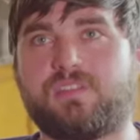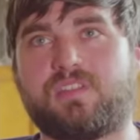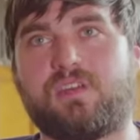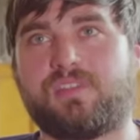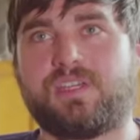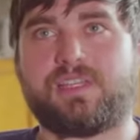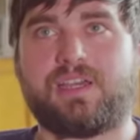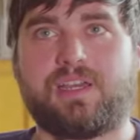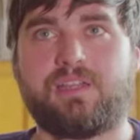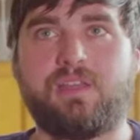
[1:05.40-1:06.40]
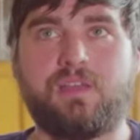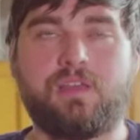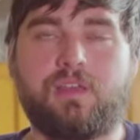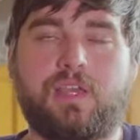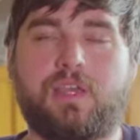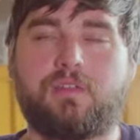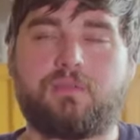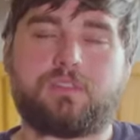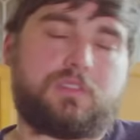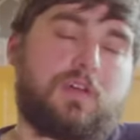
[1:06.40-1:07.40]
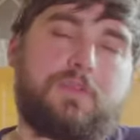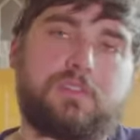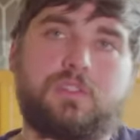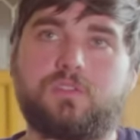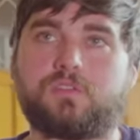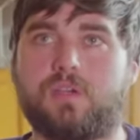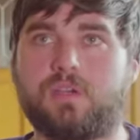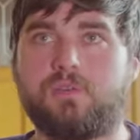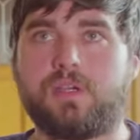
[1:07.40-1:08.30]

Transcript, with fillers: and stuff like that. And it's stuff I still struggle